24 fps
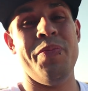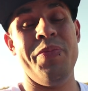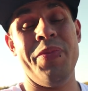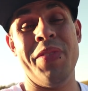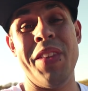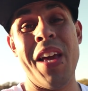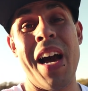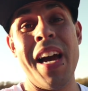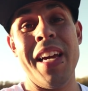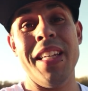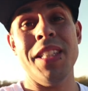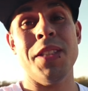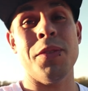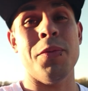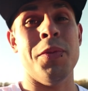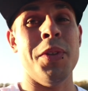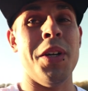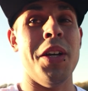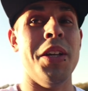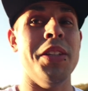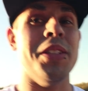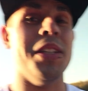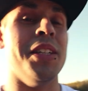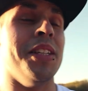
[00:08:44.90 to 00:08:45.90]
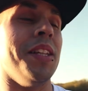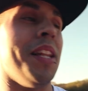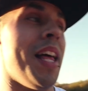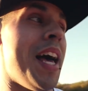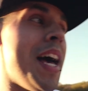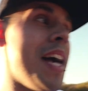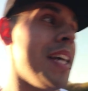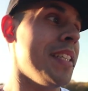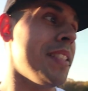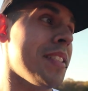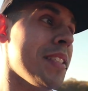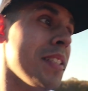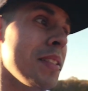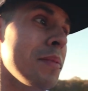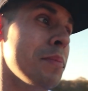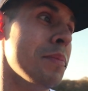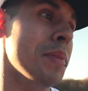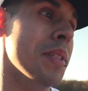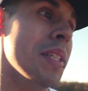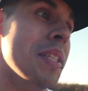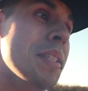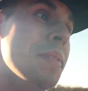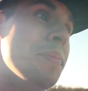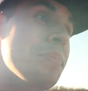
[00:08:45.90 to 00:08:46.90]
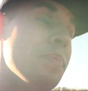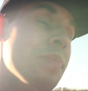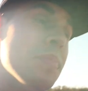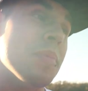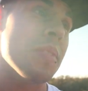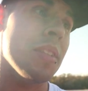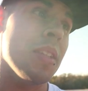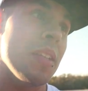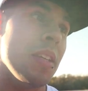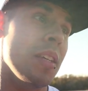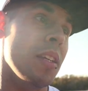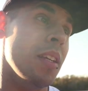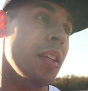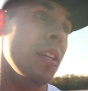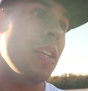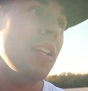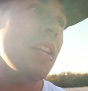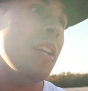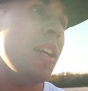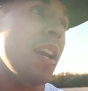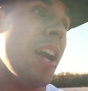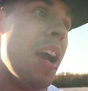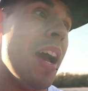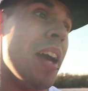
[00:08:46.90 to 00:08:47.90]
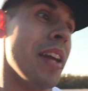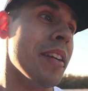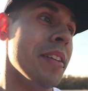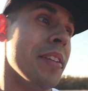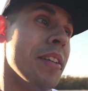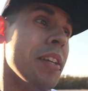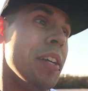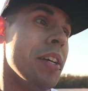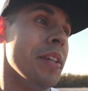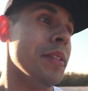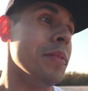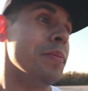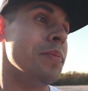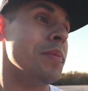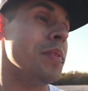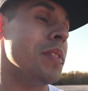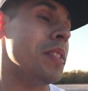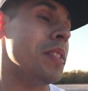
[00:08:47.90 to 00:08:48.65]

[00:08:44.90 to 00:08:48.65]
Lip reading: nice while they lasted, but I don't know.